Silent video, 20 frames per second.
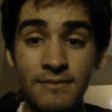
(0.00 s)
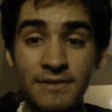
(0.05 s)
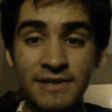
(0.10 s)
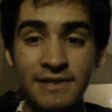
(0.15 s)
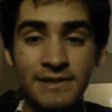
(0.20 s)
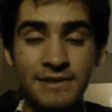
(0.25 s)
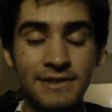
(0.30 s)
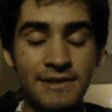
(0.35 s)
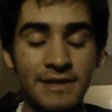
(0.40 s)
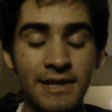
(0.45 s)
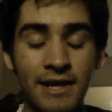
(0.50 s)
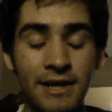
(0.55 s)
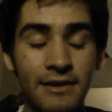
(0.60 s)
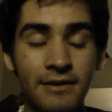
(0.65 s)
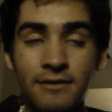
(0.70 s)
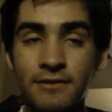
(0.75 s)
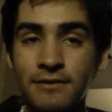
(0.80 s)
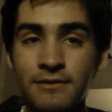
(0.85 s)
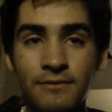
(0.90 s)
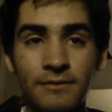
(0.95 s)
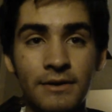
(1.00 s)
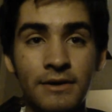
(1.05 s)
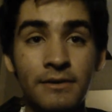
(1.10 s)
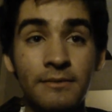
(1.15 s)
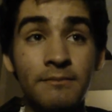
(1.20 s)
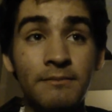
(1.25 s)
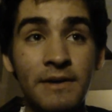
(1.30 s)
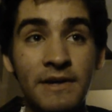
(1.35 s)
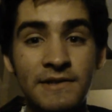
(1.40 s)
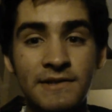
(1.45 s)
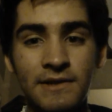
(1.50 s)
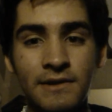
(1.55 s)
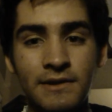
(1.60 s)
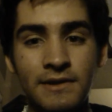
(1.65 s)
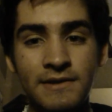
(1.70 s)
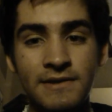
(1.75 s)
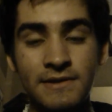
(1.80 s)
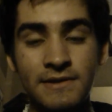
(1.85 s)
since well, basically